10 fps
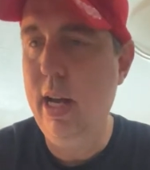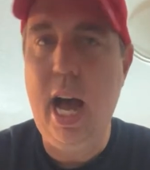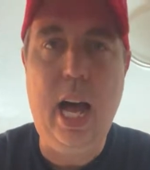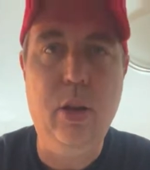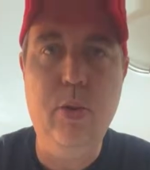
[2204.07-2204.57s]

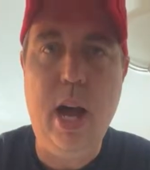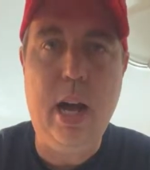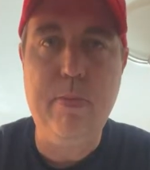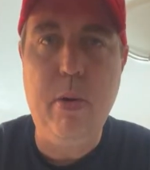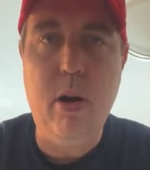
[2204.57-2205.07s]
Alu
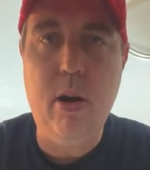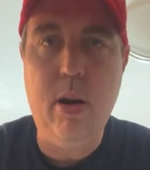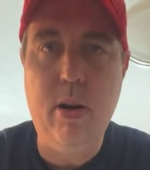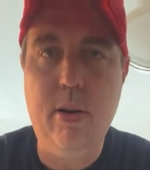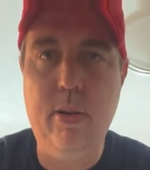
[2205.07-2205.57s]

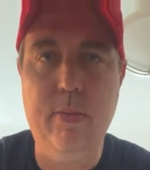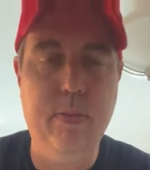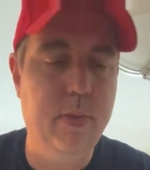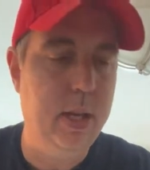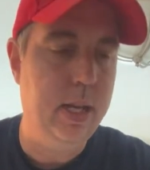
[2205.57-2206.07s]
Akbar,
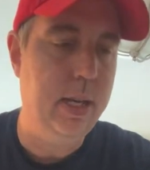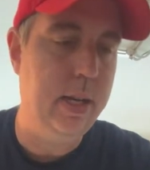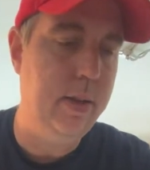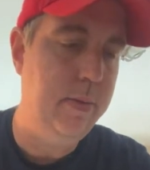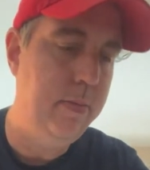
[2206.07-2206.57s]

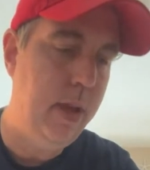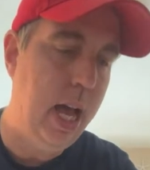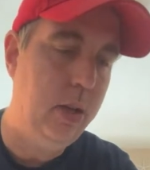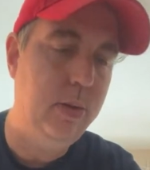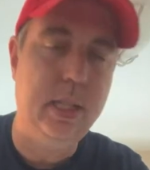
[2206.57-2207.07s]

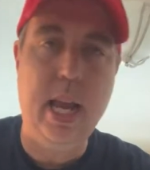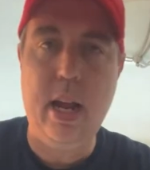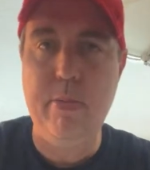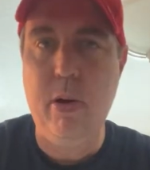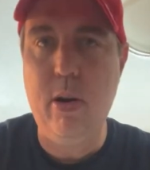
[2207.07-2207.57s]
Alu
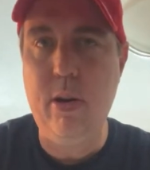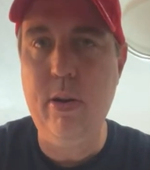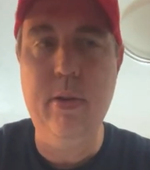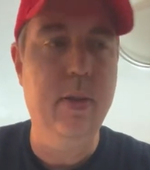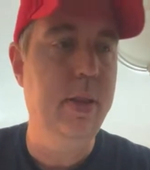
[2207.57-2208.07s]
Snakbar.
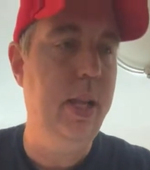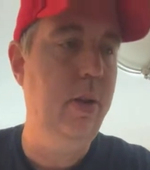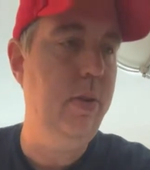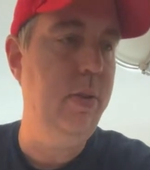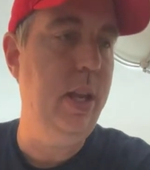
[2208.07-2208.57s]
They
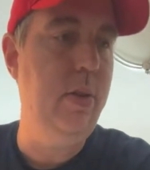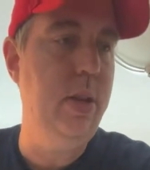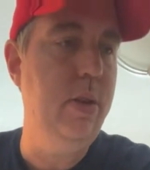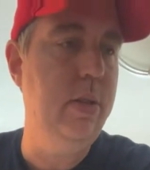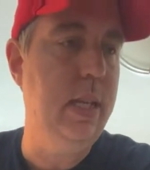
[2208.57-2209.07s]

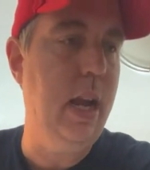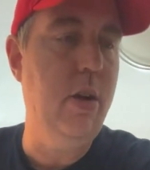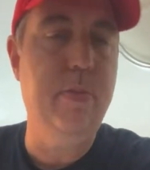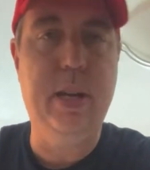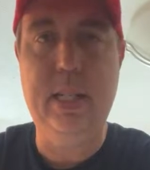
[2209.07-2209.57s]
don't use
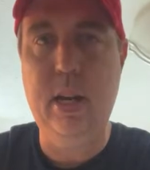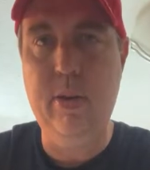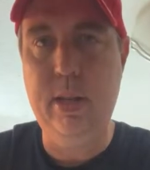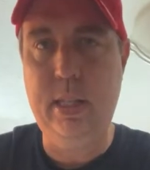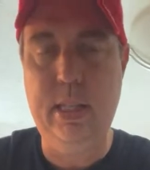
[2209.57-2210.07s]
Arabic
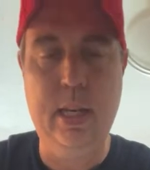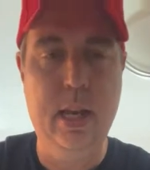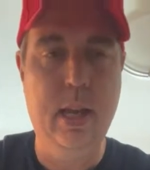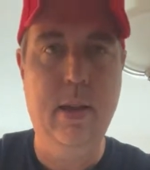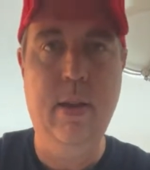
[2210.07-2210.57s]
terrorists.
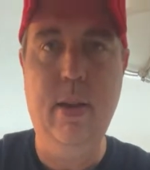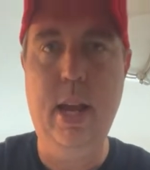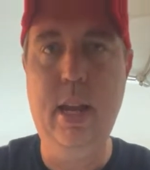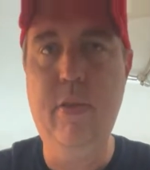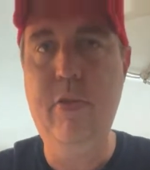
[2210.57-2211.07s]

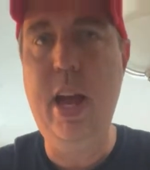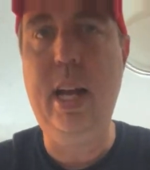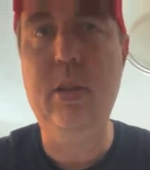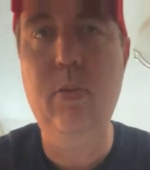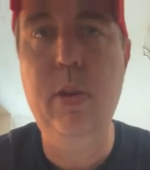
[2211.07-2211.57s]
And in
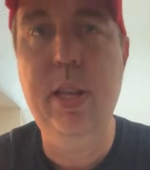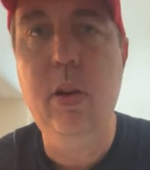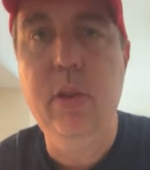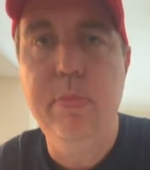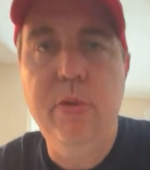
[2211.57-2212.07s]
fact, one of the
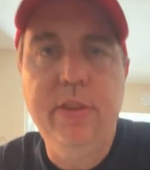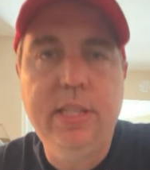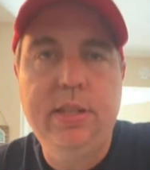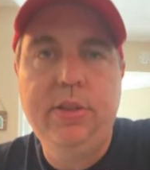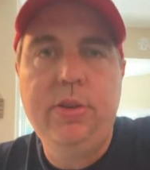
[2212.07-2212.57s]
only
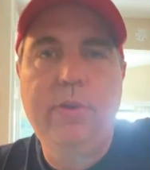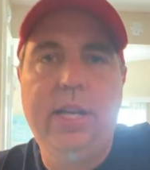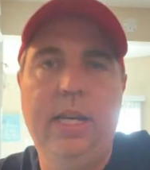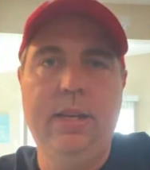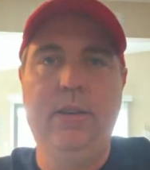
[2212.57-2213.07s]
movies to do
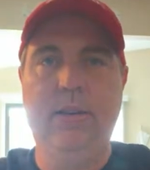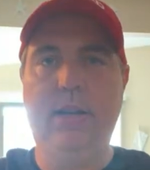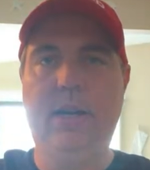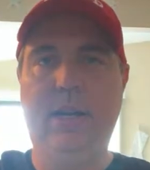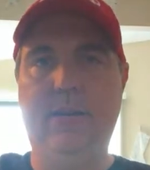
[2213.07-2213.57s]
it,
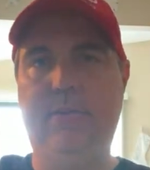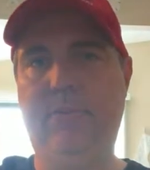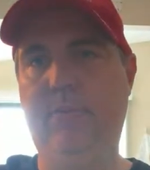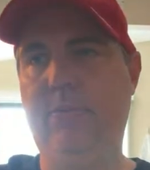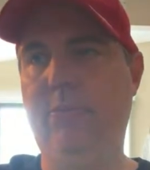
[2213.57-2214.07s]

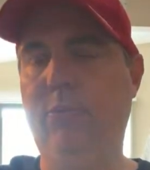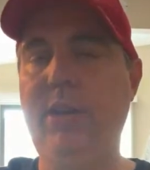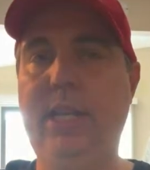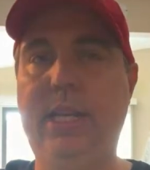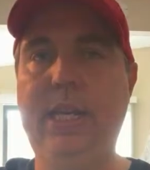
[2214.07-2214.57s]

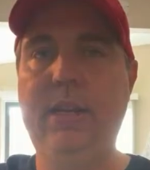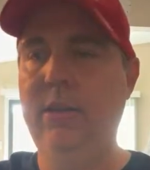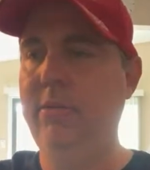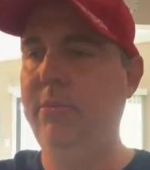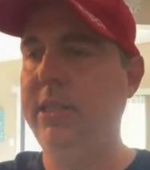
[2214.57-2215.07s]
really,
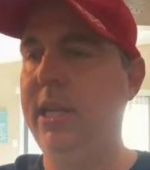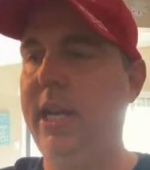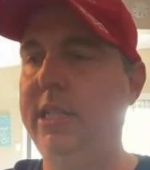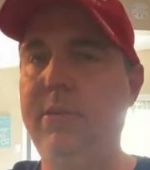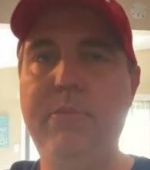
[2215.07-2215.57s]

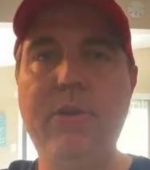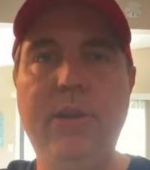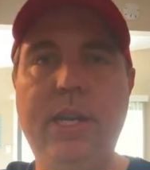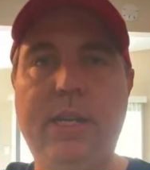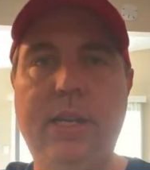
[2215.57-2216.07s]
besides
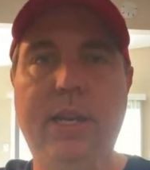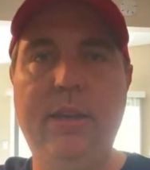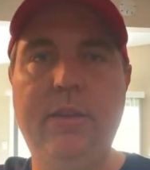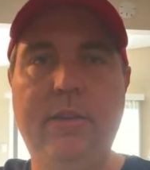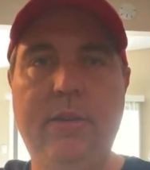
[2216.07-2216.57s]
Munich
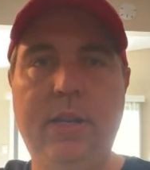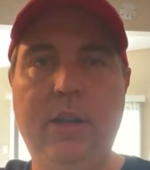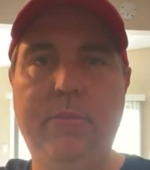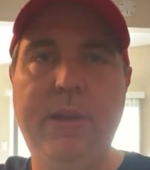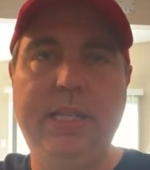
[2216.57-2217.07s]
and
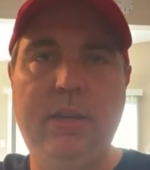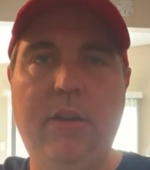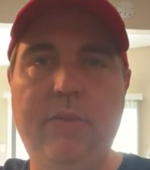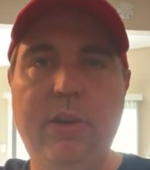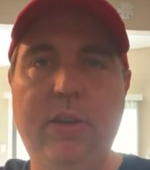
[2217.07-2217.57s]
based
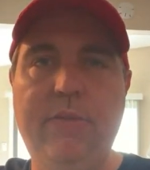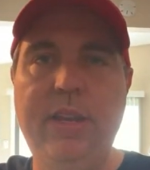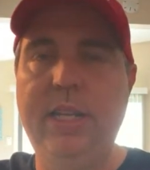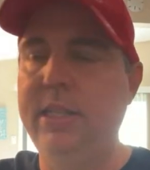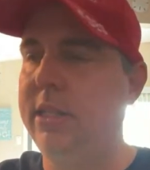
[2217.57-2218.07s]
off real
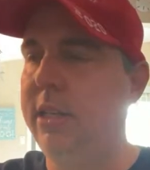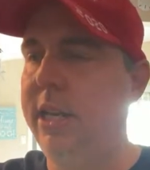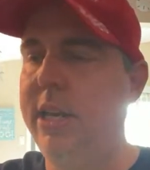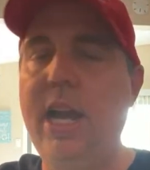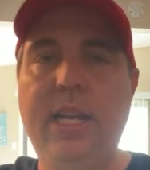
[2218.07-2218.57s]
events
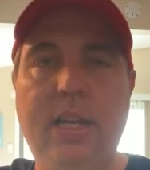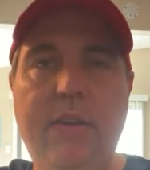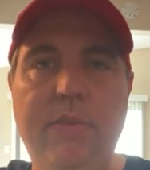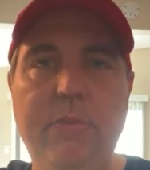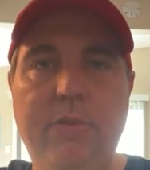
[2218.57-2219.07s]
and
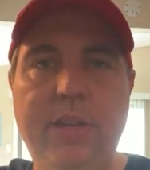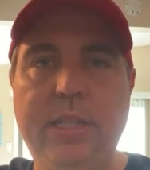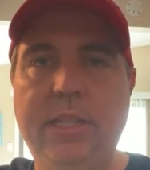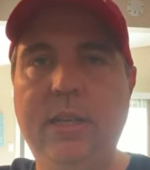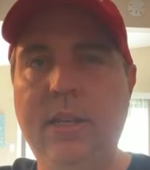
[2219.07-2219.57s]
9/11 movies,